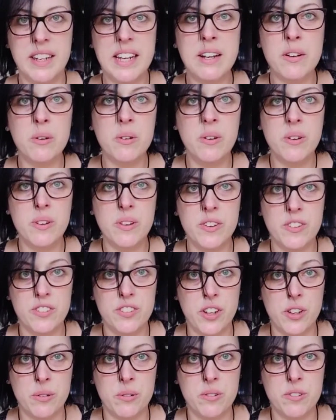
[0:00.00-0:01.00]
Now the
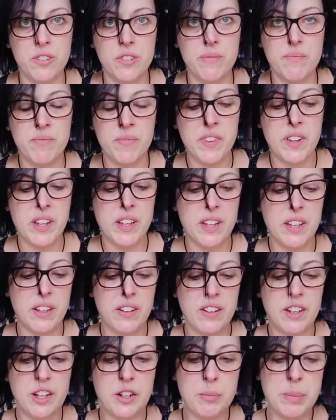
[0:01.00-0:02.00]
salt.
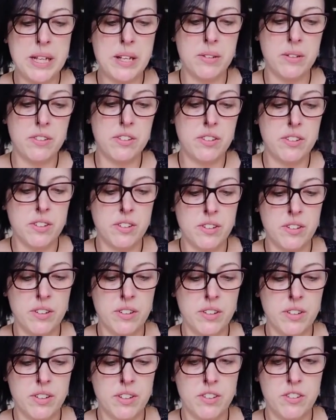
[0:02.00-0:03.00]
You need about
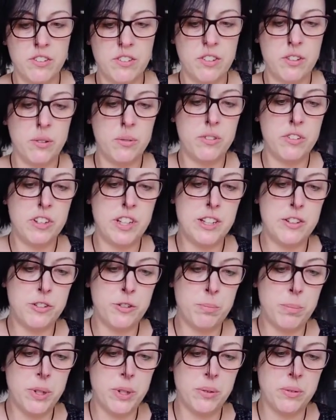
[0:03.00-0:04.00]
2
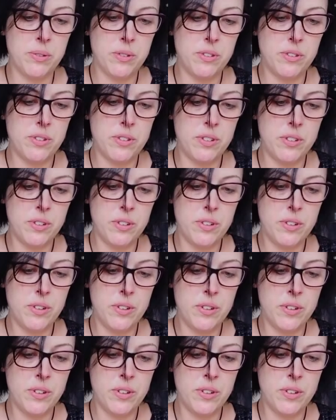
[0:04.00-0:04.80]
teaspoons